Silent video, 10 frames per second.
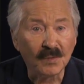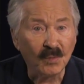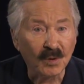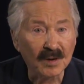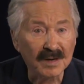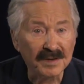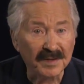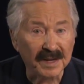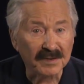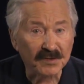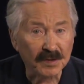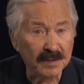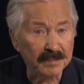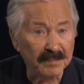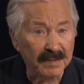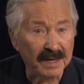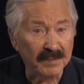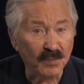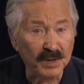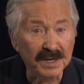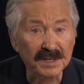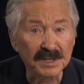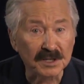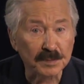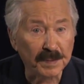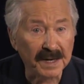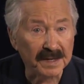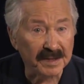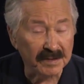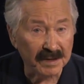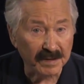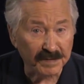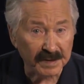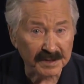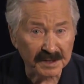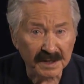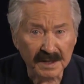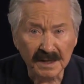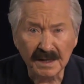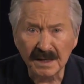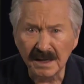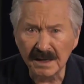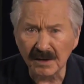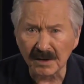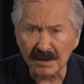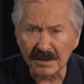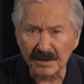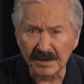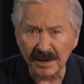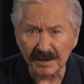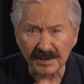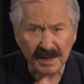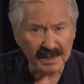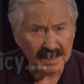worried that Trump might win despite their efforts. He argued that they